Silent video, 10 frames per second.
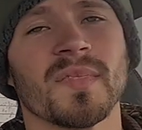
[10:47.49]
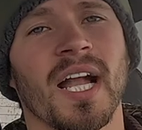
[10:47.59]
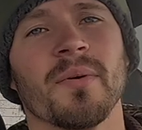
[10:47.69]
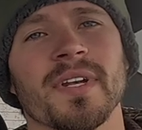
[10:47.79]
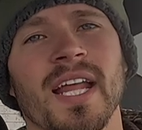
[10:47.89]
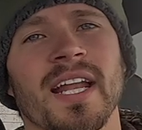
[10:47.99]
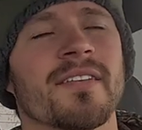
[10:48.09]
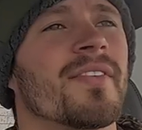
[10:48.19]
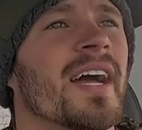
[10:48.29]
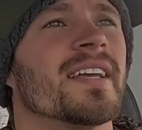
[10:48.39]
I would not
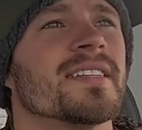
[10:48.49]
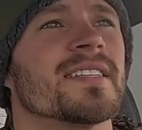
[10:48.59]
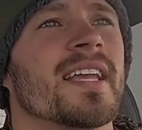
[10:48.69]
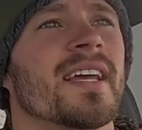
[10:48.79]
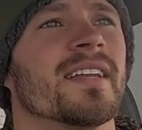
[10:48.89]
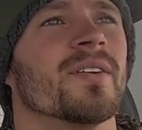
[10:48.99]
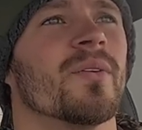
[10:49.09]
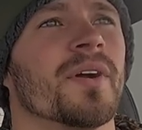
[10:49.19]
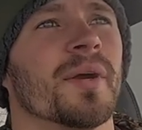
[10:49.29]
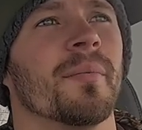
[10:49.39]
advise sand
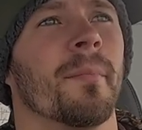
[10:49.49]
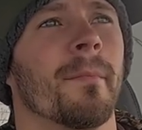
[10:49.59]
or